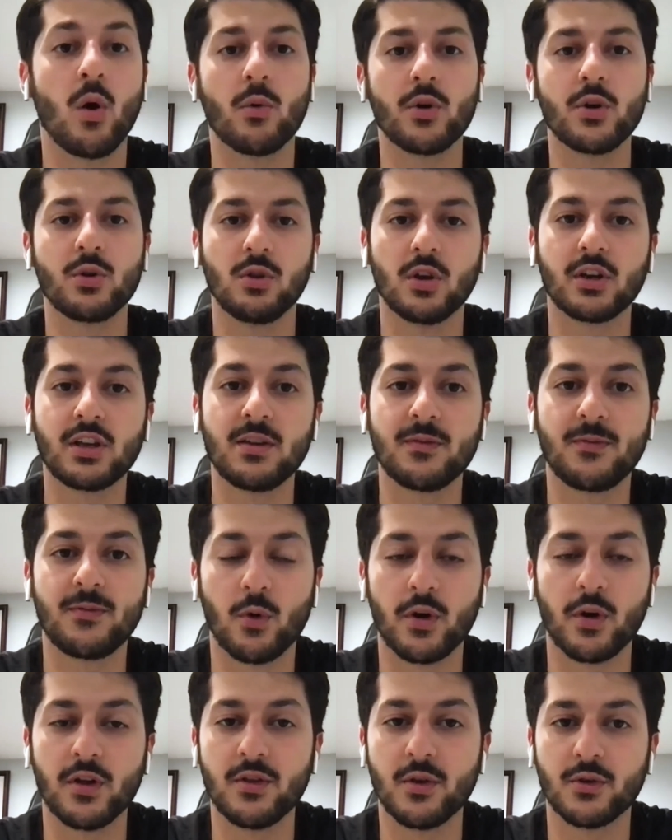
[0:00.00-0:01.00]
what were you looking
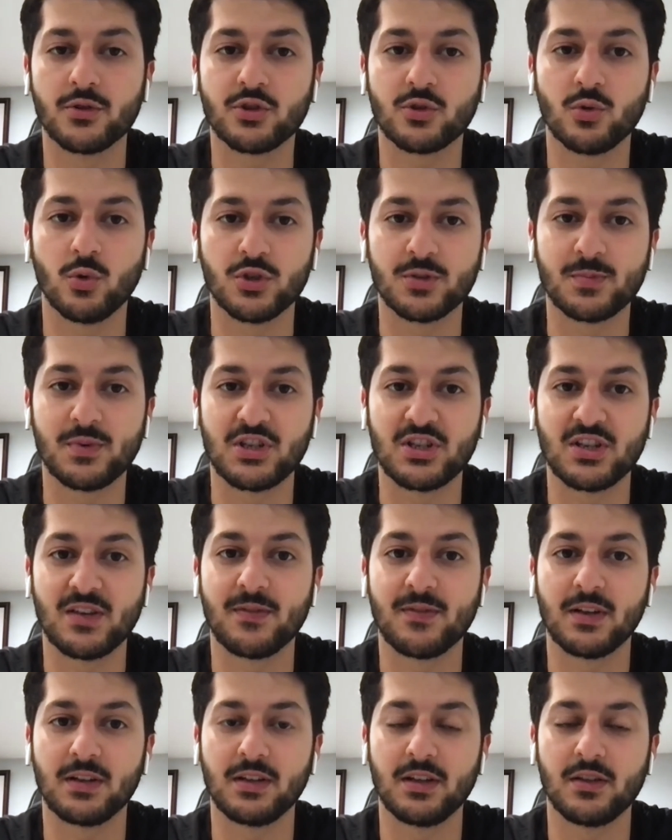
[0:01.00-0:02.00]
for in those schools
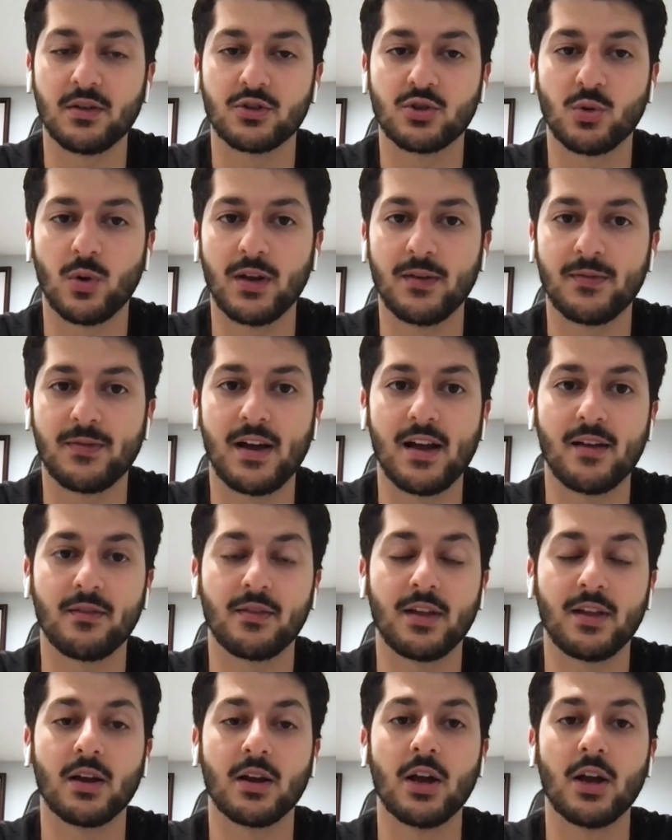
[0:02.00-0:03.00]
specifically? Those 25,
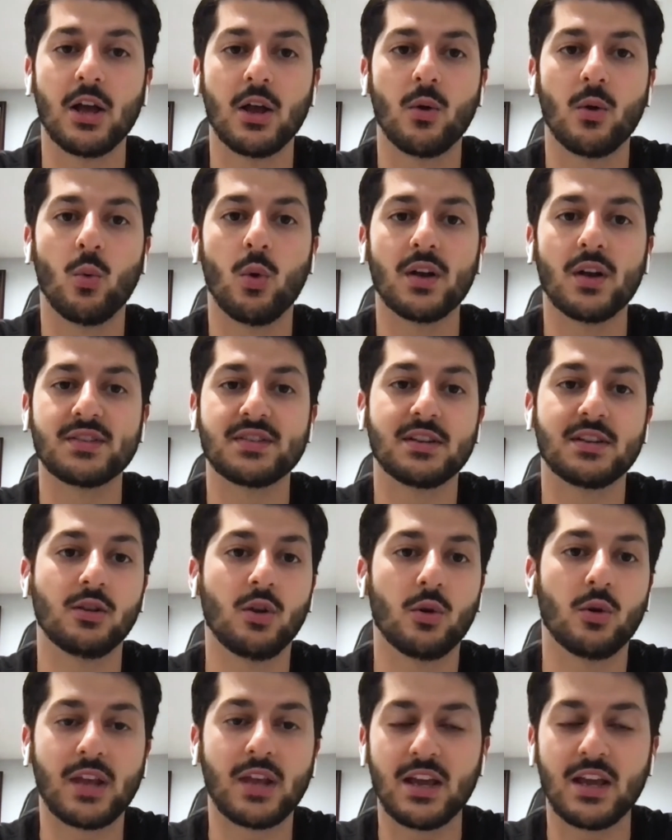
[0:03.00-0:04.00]
like was it
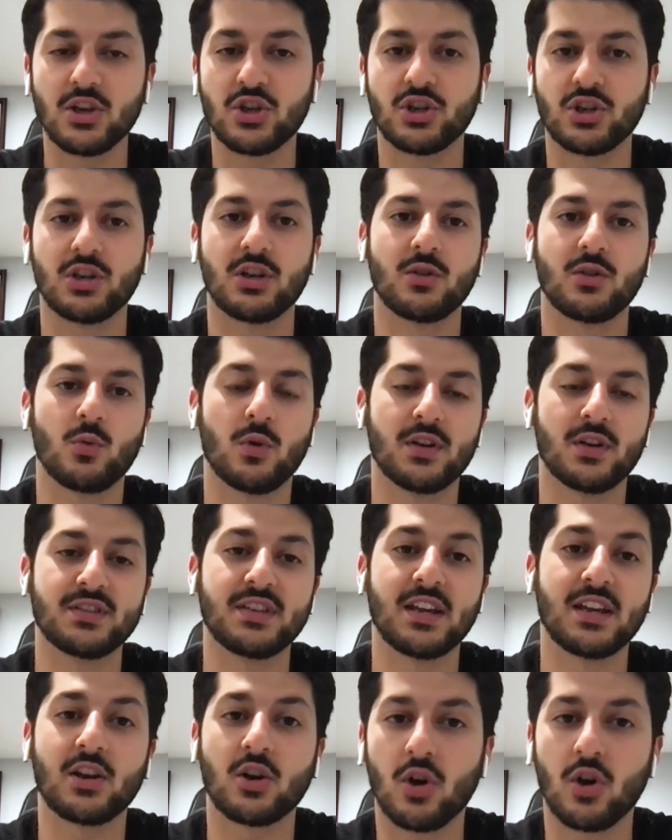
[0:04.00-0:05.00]
location? Was
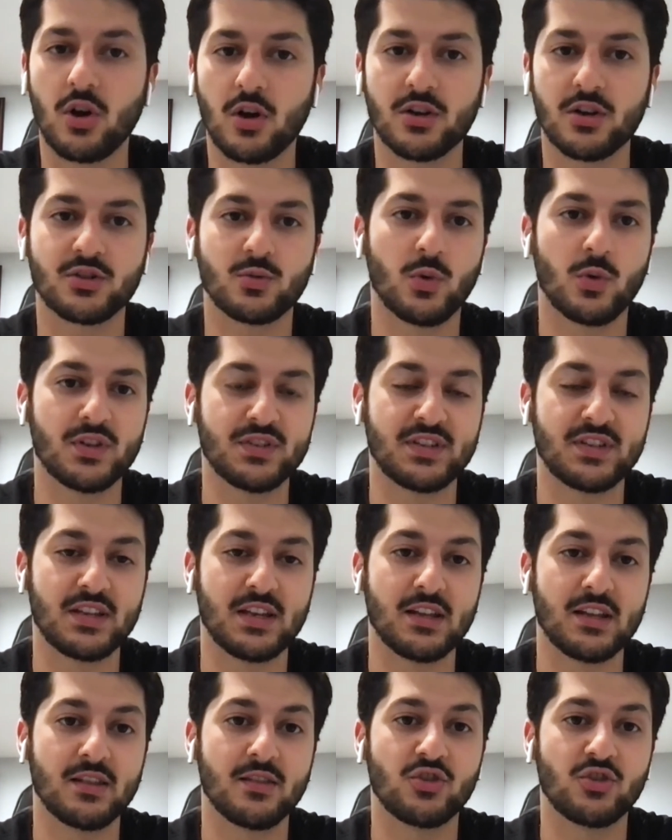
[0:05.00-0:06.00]
it cost? Was
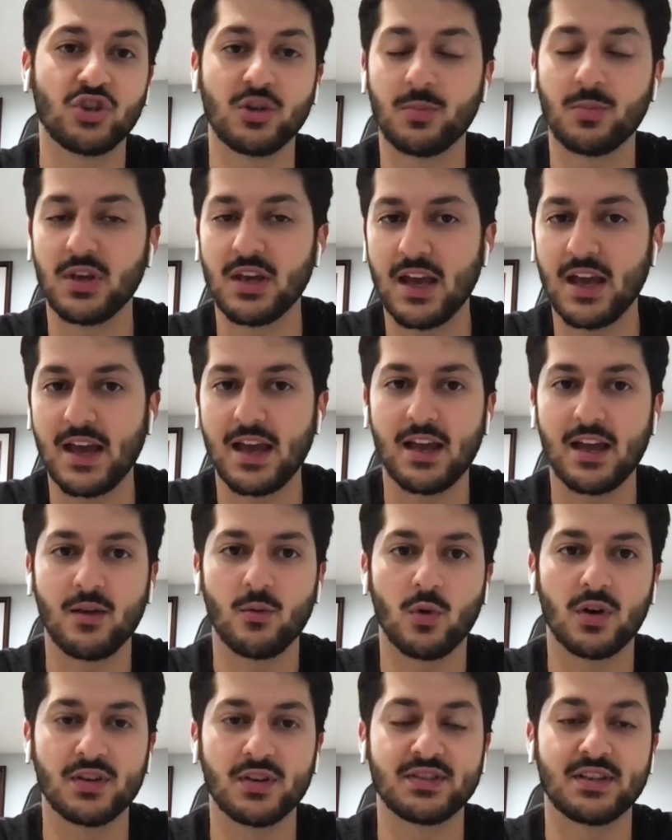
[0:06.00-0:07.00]
it GPA?
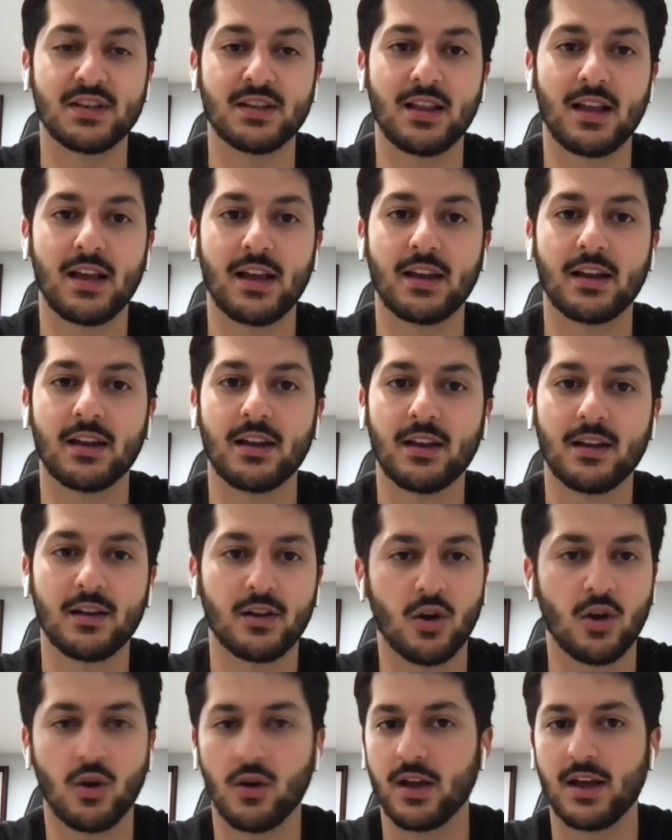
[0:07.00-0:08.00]
Was it like
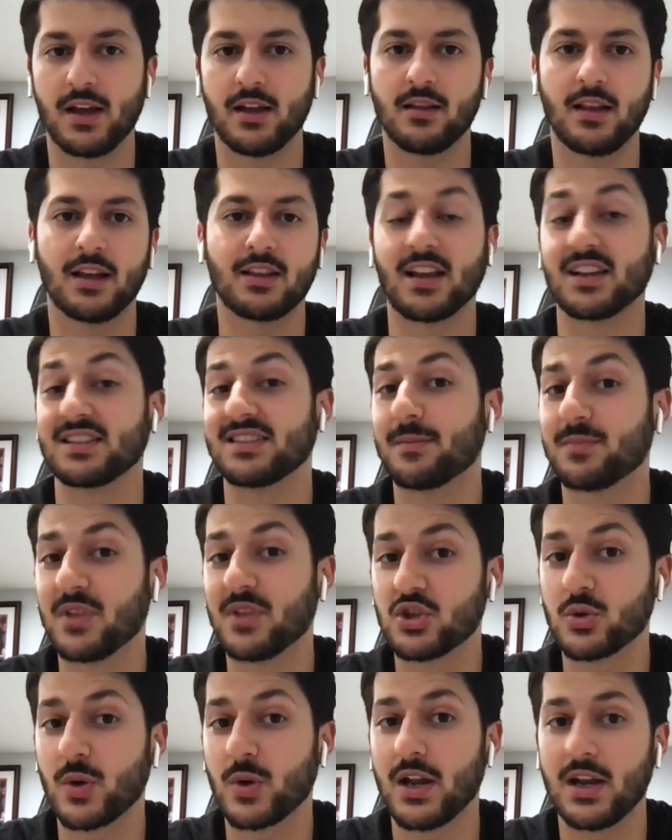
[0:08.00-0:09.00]
go ahead like acceptance